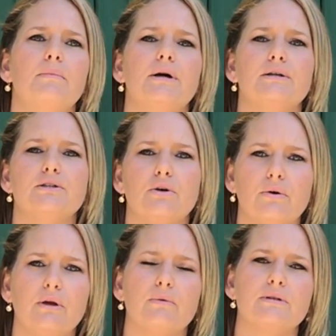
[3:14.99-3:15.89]
But
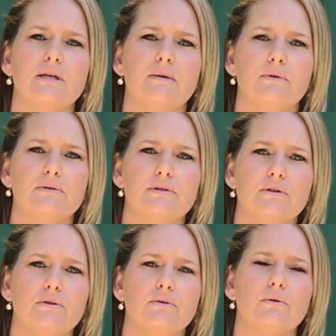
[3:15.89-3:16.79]
Tony was able
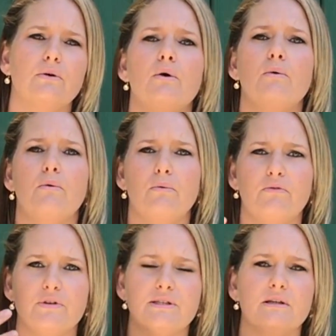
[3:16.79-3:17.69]
to
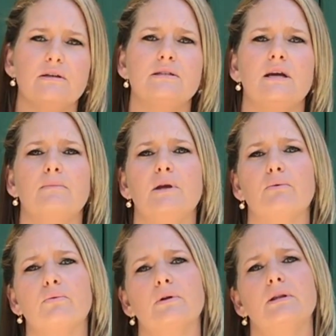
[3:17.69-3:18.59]
facilitate me
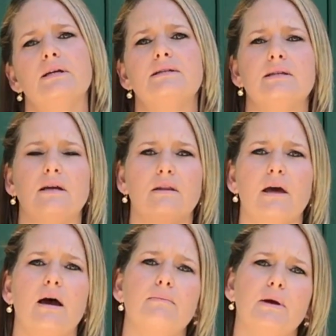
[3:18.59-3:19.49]
releasing
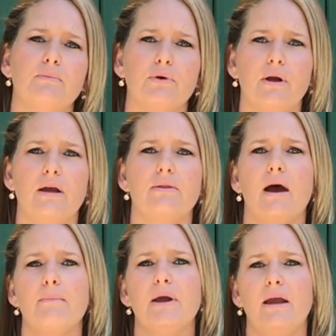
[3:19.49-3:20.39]
that memory and
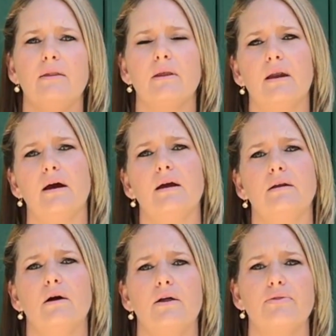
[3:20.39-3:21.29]
that pain that I
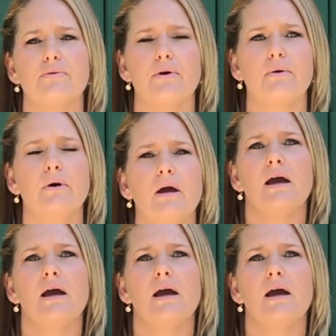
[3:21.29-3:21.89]
had gone through.